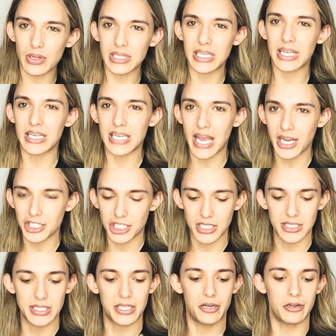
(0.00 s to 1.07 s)
the
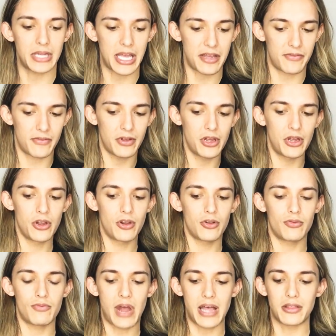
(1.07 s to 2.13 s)
connections in your life,
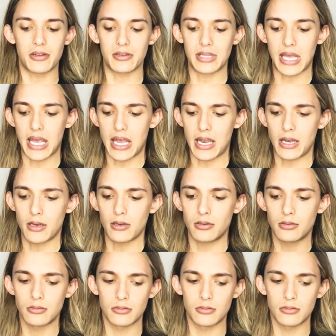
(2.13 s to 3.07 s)
rather than